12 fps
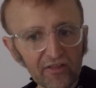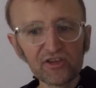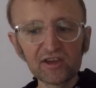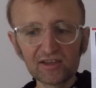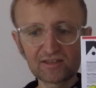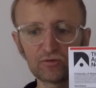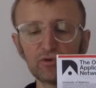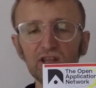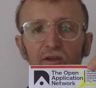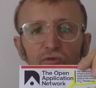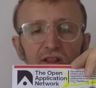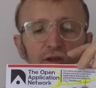think it's a
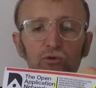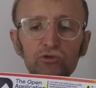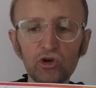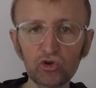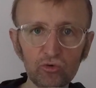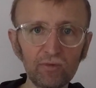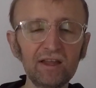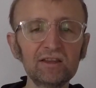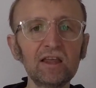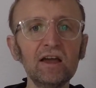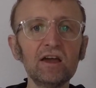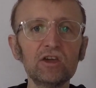really good document.
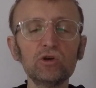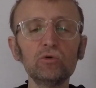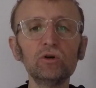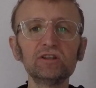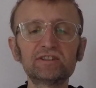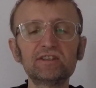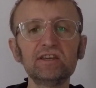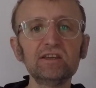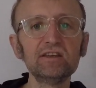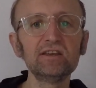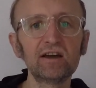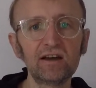You will
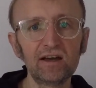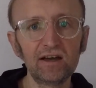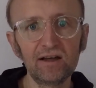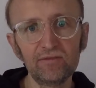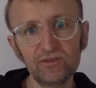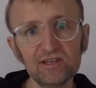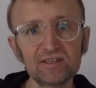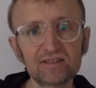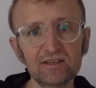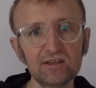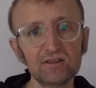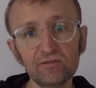see this
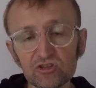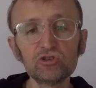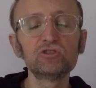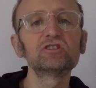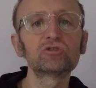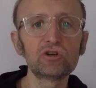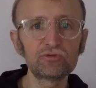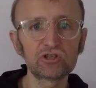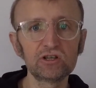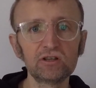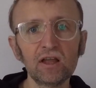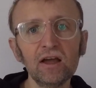in the video
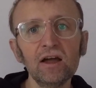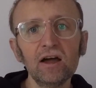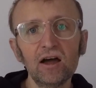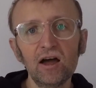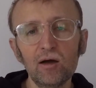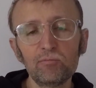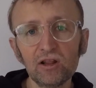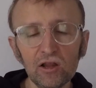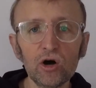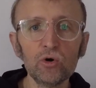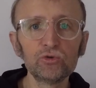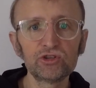description
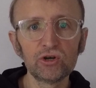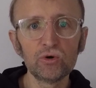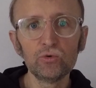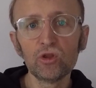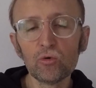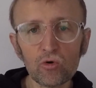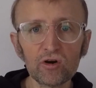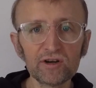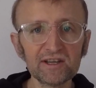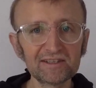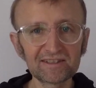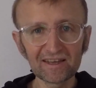below, so no
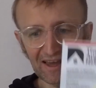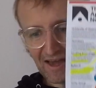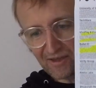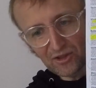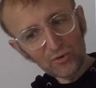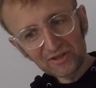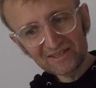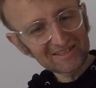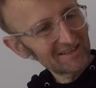worries. I know it's